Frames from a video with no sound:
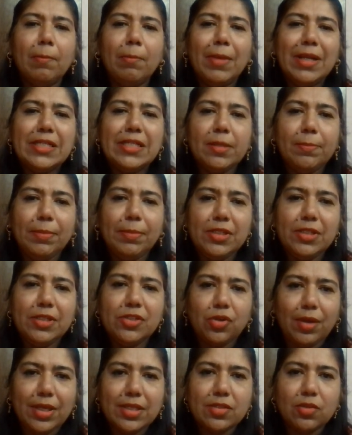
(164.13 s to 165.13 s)
multiple
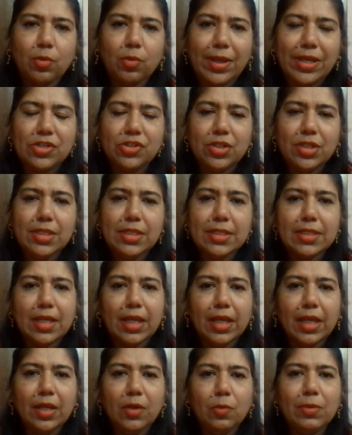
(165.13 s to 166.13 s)
choice
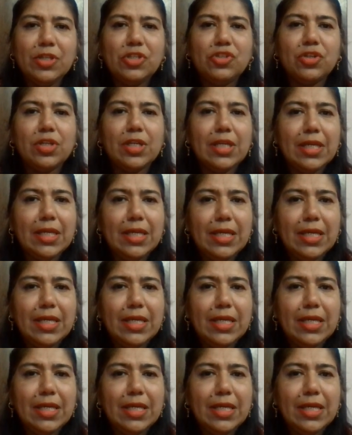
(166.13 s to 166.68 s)
questions in which